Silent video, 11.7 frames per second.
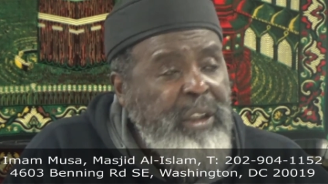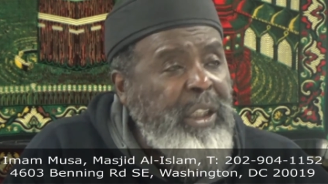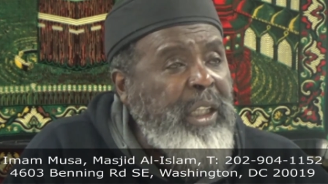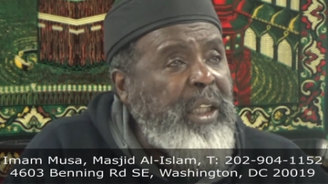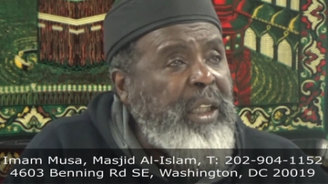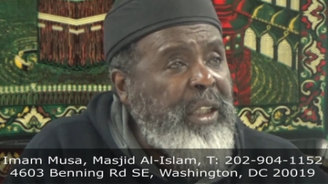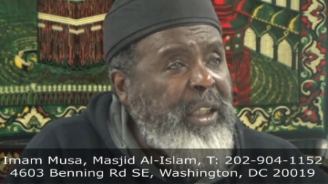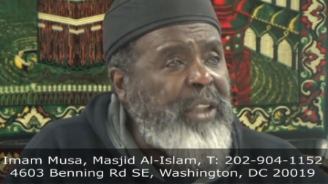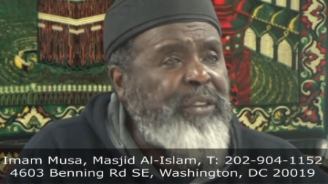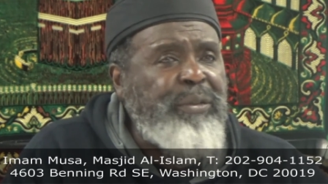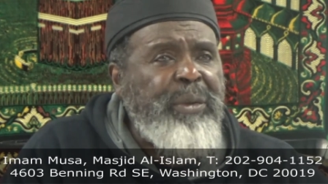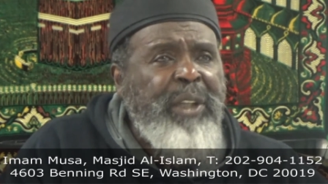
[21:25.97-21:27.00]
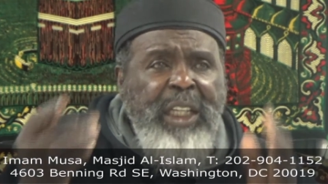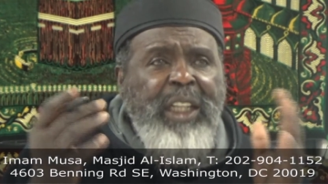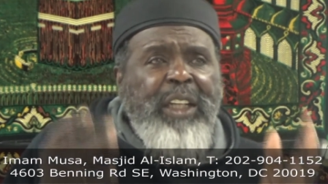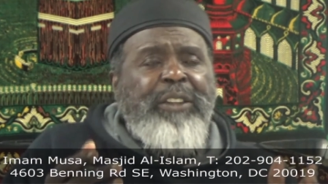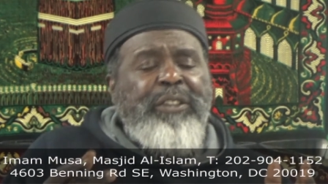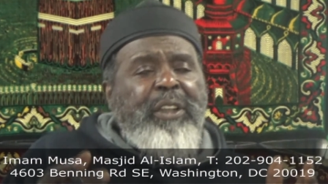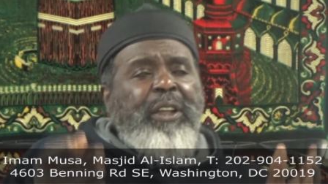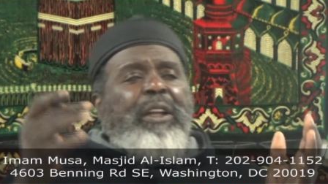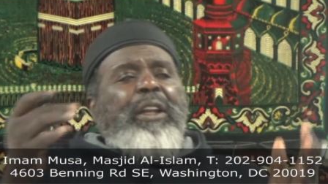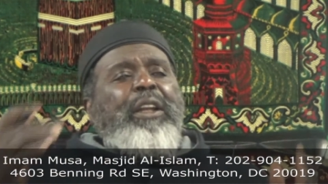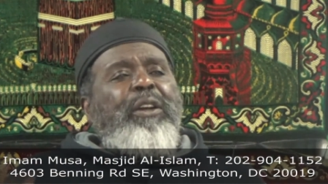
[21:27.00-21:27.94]
they, it's ridiculous.
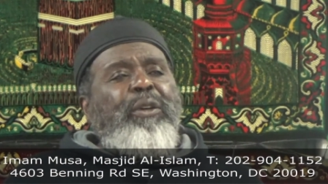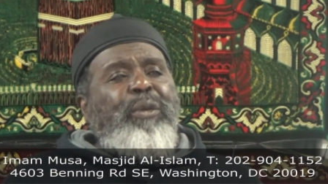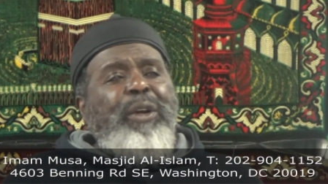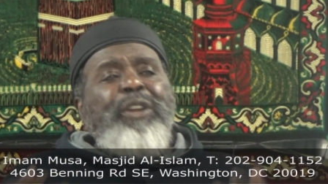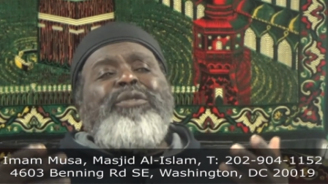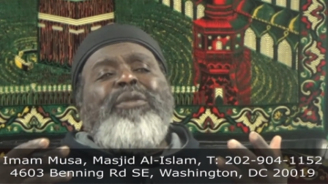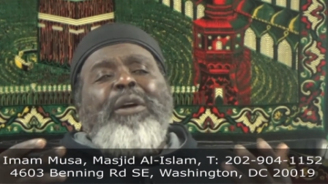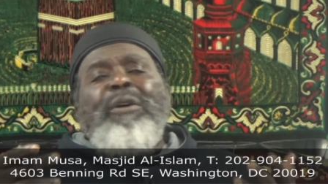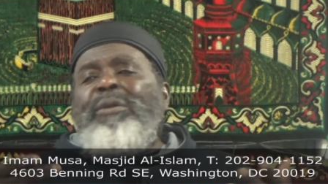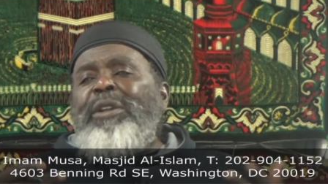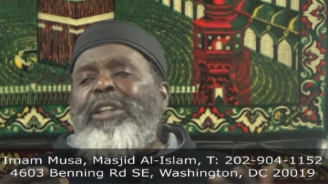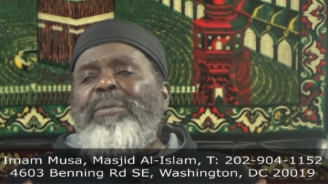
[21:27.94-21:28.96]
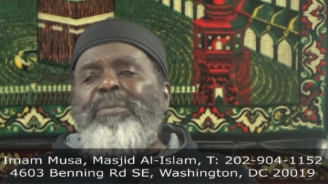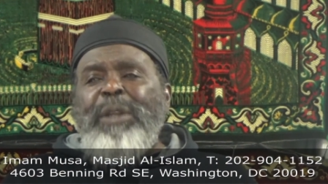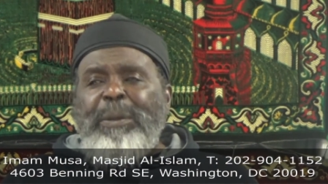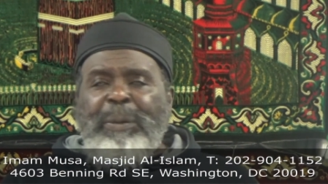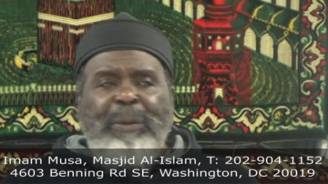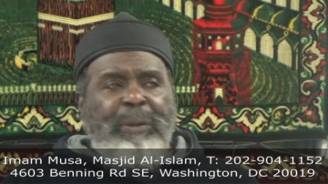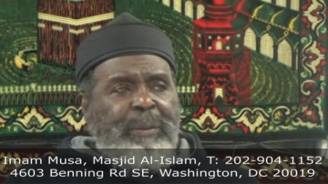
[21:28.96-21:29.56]
What is wrong with them people?